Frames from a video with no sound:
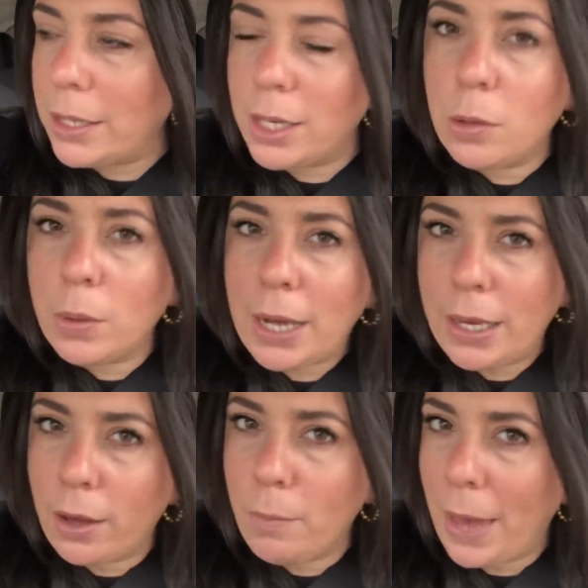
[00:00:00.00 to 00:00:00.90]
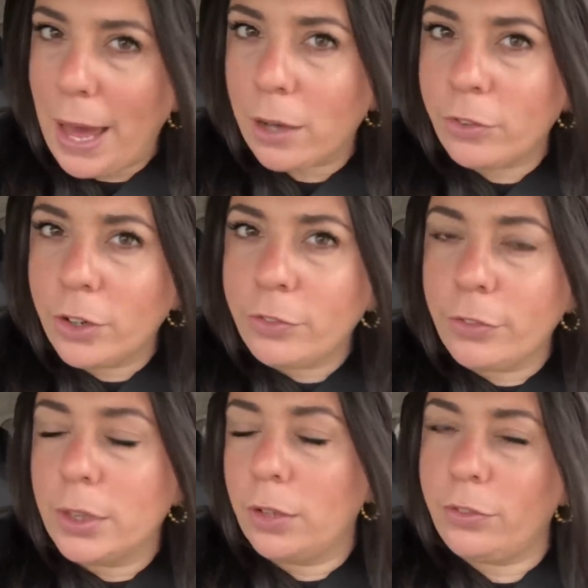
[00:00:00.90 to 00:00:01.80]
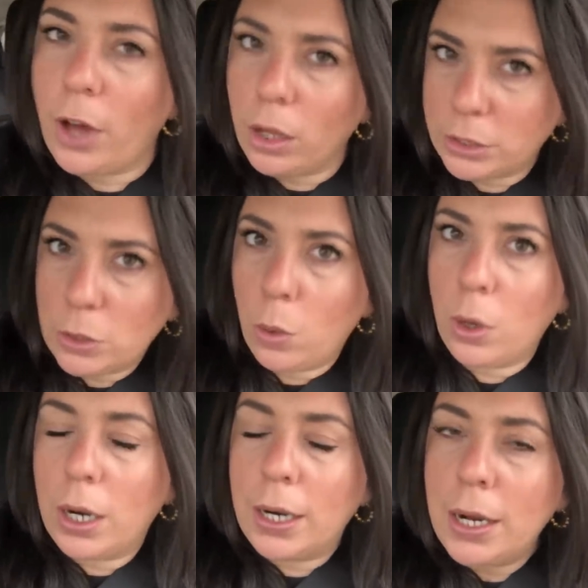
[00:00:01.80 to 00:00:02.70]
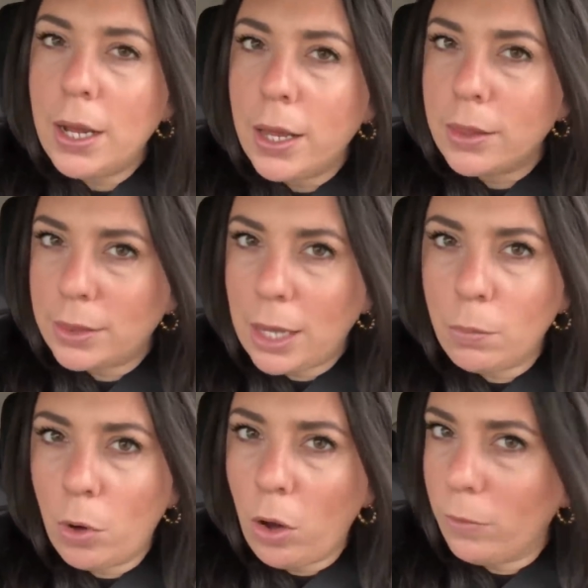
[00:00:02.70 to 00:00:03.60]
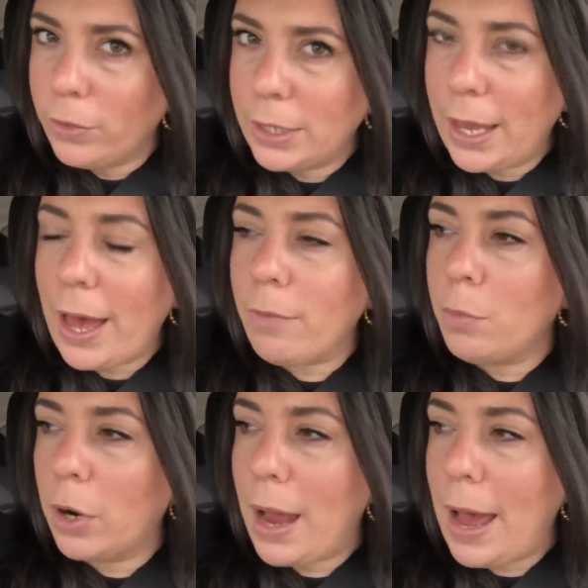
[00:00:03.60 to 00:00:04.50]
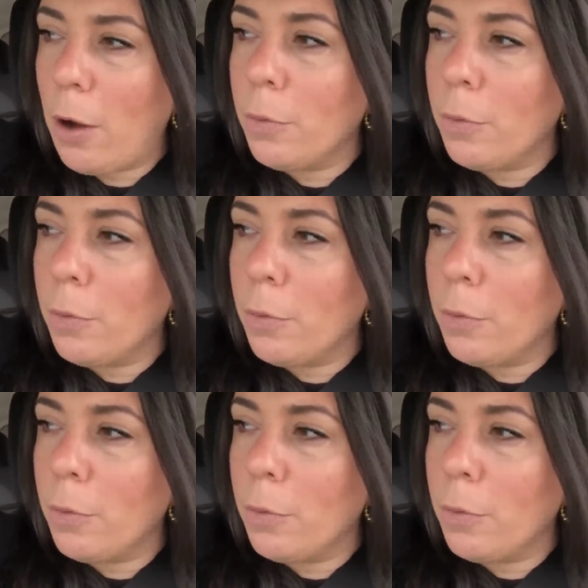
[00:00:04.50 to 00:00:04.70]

I think when I come back for the fall decor, they will hopefully have more